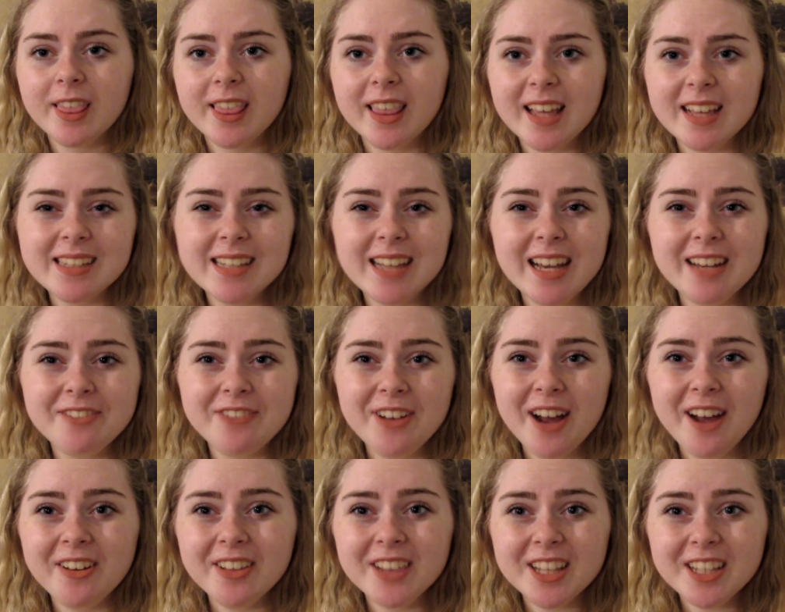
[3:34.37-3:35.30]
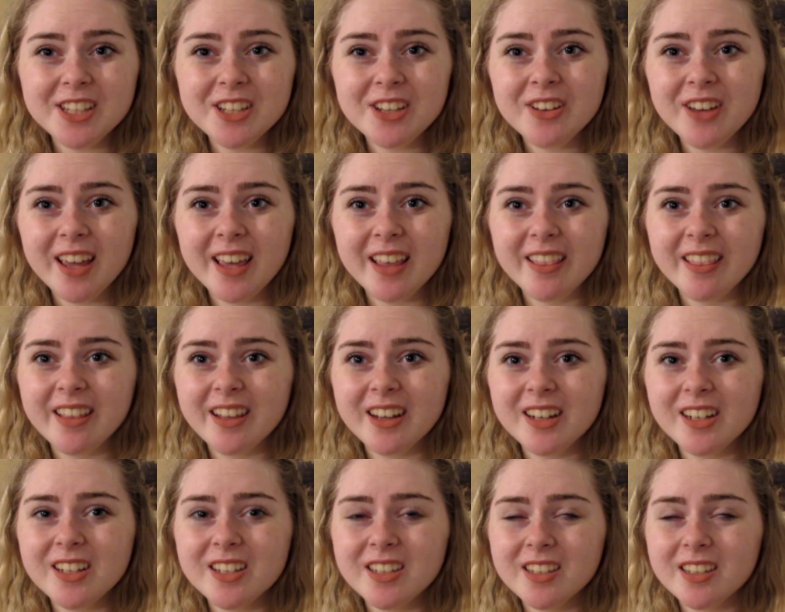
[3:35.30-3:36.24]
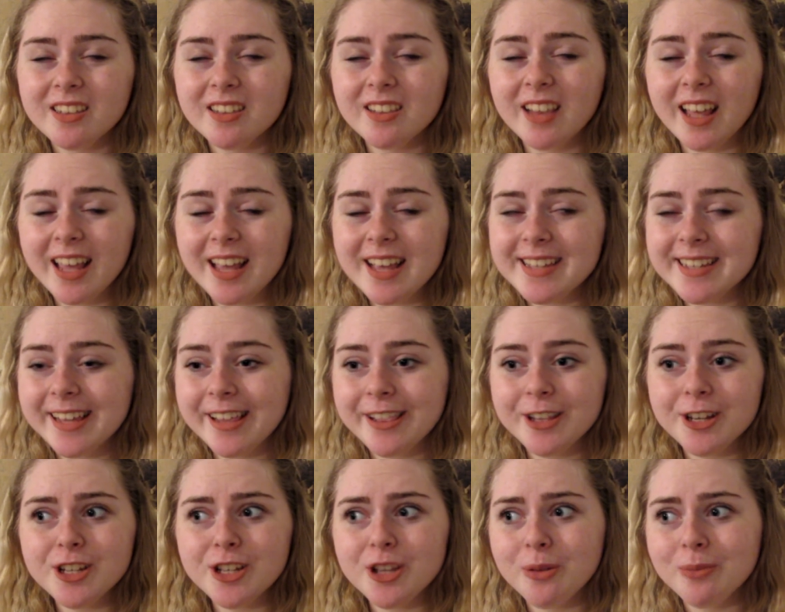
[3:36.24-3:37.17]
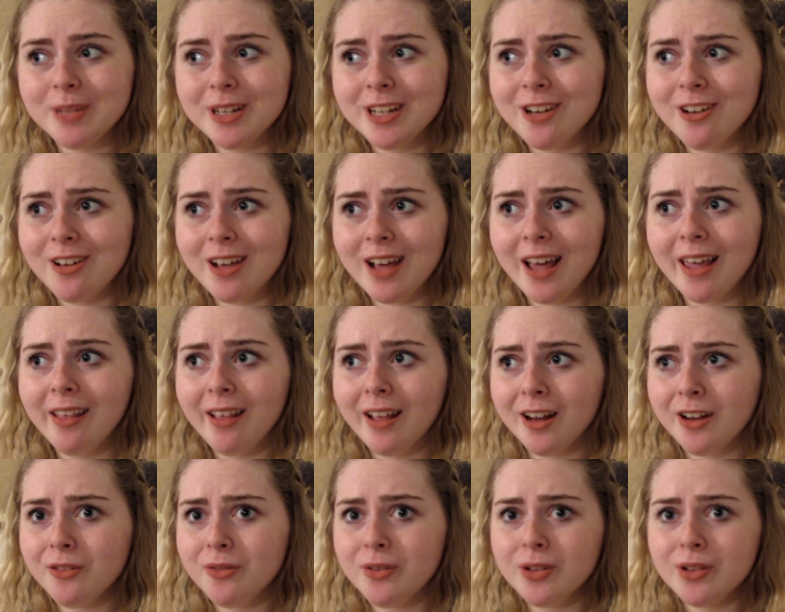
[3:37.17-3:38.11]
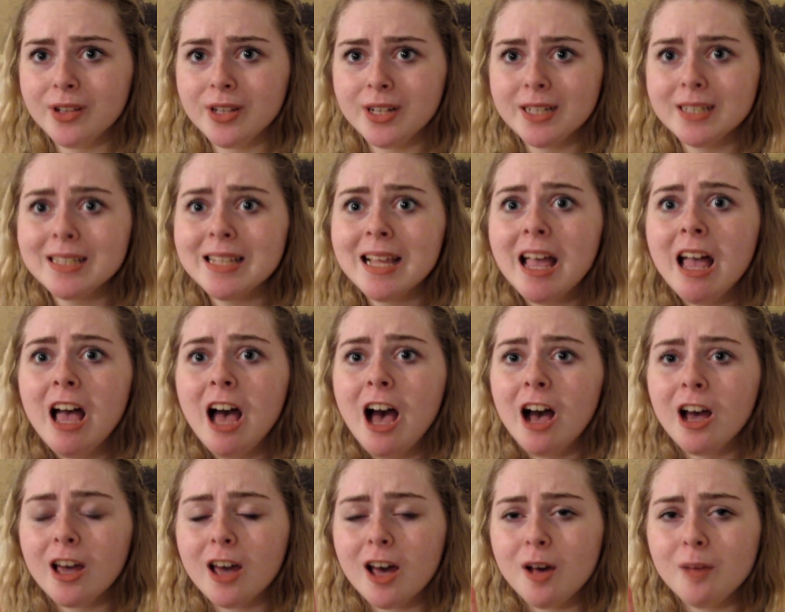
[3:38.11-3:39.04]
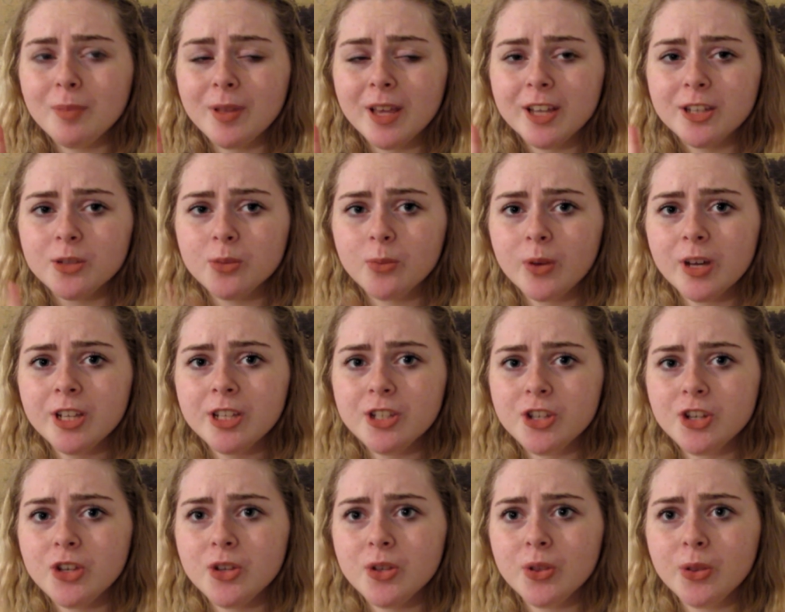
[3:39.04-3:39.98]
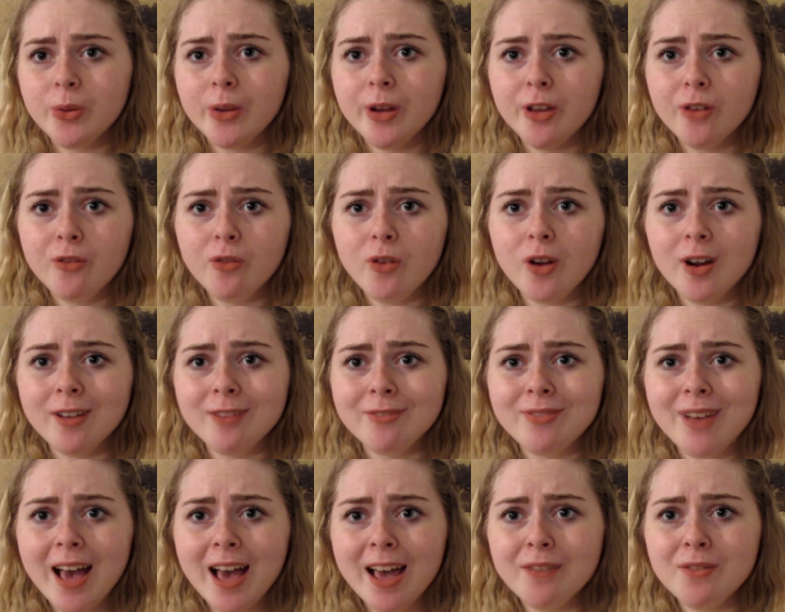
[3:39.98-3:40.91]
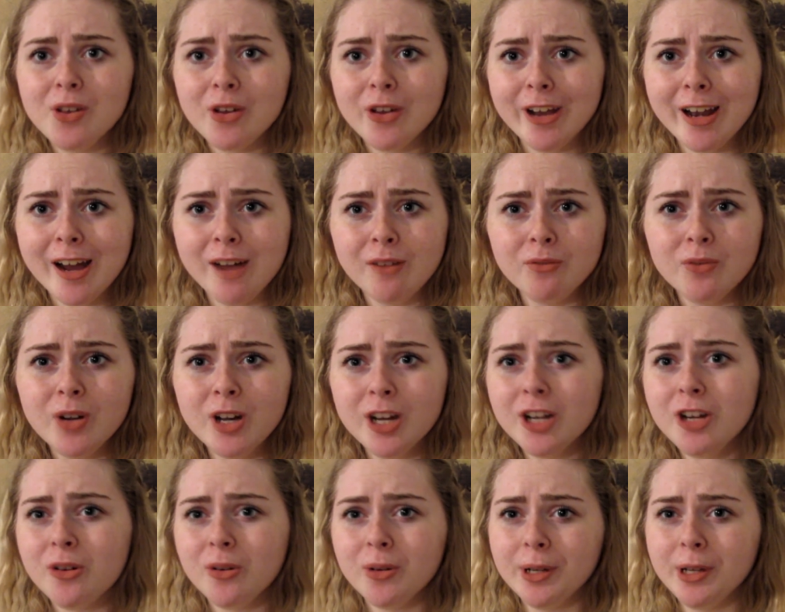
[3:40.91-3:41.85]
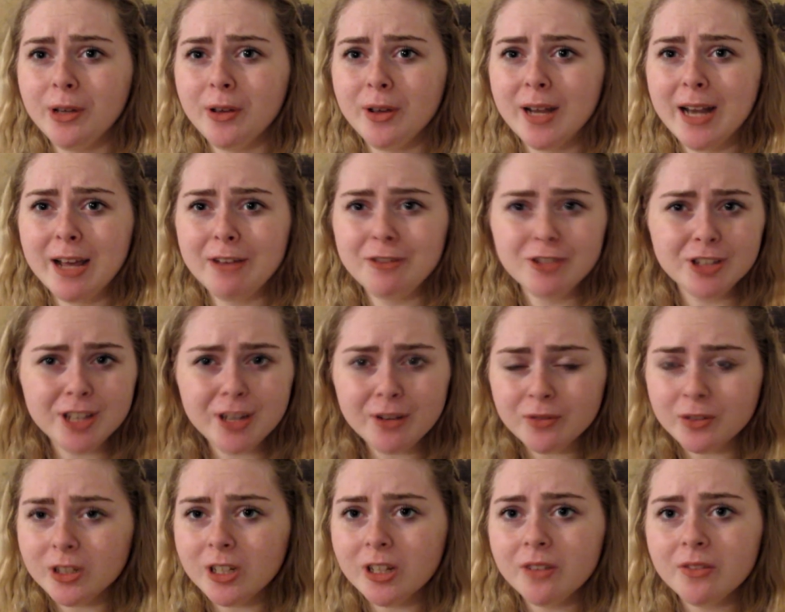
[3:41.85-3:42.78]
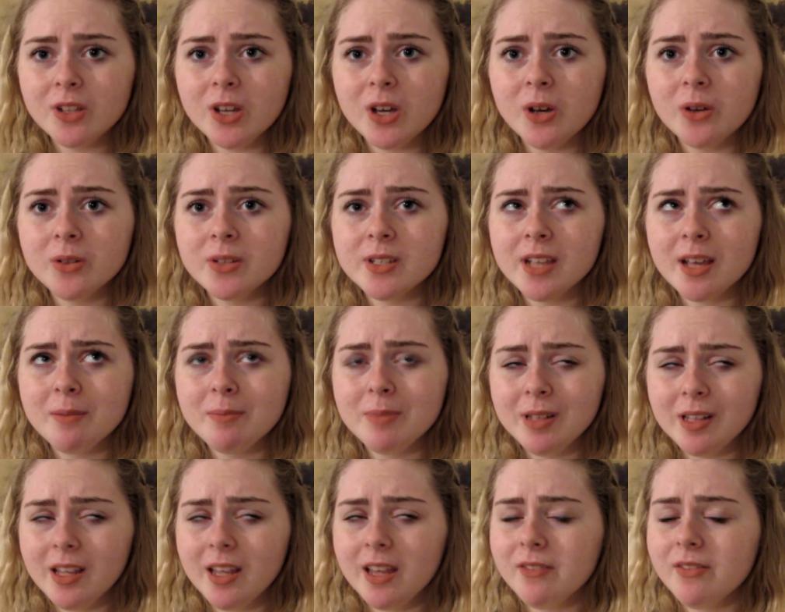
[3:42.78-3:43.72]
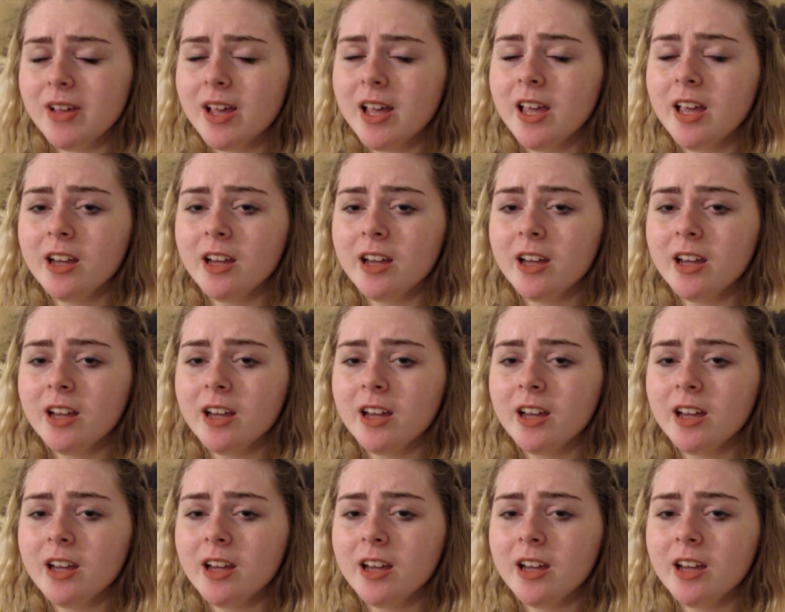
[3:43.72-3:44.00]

That's kind of how they do. And there's, like I said, there's so many. I'll highlight a few. There's complex one, two, three, four, and 5. You can have one or you can have several of those, I believe.